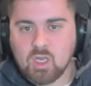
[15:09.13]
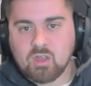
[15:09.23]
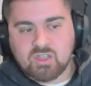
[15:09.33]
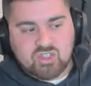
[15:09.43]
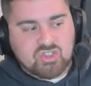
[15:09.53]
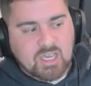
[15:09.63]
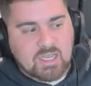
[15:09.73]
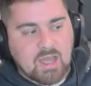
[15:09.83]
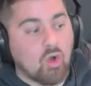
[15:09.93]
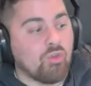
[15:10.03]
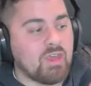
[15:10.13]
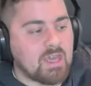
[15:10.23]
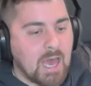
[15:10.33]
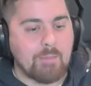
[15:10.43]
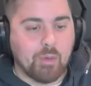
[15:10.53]
The second only
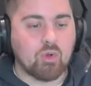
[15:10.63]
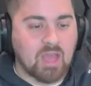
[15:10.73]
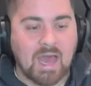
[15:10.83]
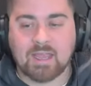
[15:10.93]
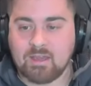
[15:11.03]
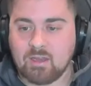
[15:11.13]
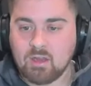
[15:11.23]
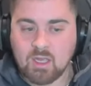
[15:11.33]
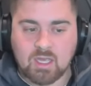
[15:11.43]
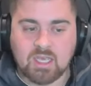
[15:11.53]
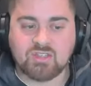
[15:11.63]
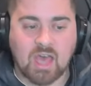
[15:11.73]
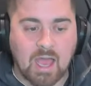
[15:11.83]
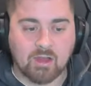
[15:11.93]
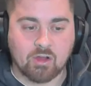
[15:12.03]
Kaapo Kähkönen is
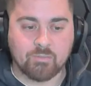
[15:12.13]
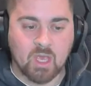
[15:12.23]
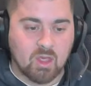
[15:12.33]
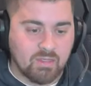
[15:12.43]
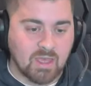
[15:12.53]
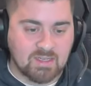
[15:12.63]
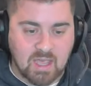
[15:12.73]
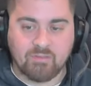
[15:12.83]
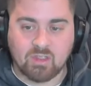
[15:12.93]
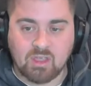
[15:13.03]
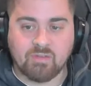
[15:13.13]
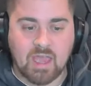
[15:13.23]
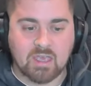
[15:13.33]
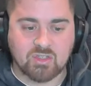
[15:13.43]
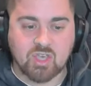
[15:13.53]
higher than Devon Levi
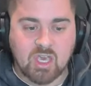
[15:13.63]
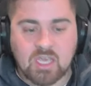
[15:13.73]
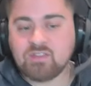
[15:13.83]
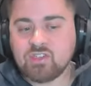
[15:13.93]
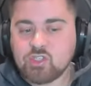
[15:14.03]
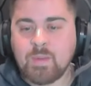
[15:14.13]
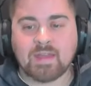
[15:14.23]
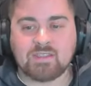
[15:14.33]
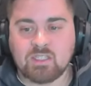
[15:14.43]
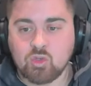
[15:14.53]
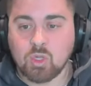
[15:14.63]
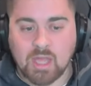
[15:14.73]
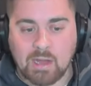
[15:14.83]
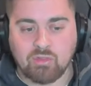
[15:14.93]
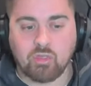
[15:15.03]
is. He's expected to
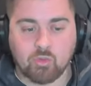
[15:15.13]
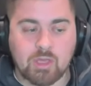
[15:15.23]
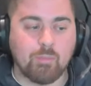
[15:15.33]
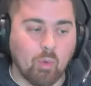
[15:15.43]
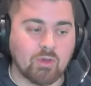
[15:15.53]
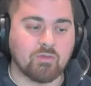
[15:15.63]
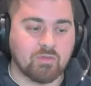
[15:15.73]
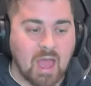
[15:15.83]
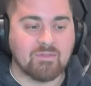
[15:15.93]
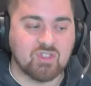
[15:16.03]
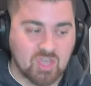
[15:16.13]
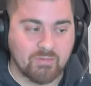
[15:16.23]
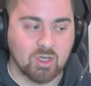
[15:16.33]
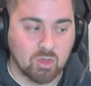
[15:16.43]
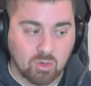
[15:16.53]
allow
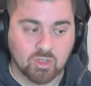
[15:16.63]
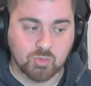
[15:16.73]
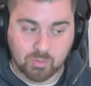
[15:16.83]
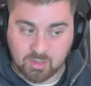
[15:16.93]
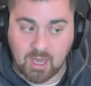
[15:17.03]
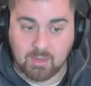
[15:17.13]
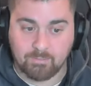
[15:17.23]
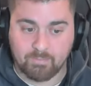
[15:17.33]
3.57 goals per game.